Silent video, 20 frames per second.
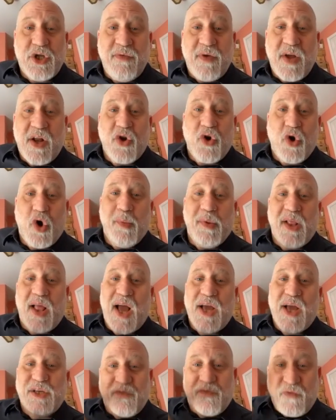You've got to
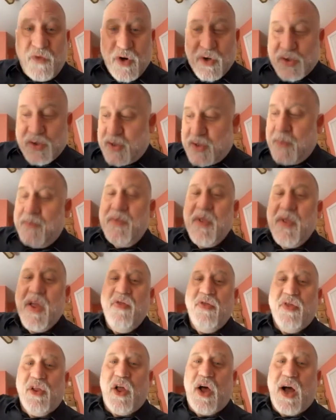normalize first.
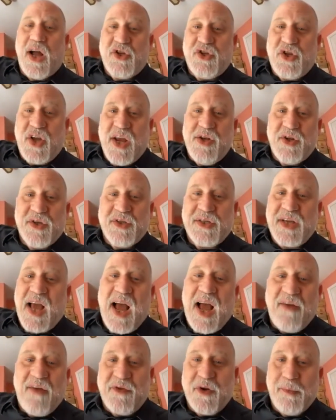The law changes
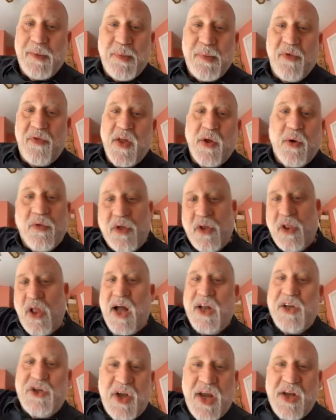after. People think, well, the
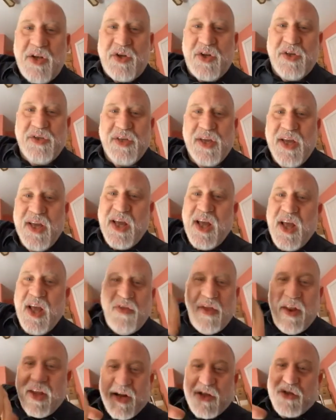law changes,
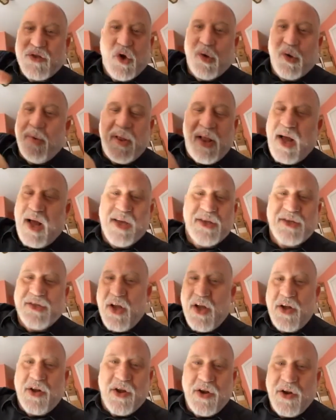then it gets normalized.
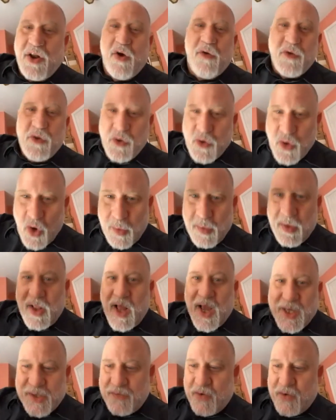No, no, no. You
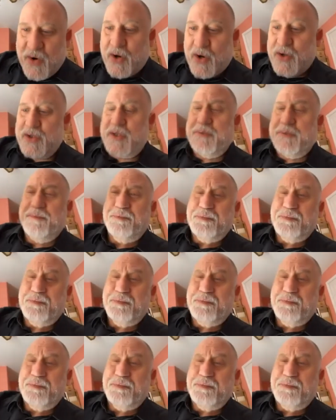normalize first.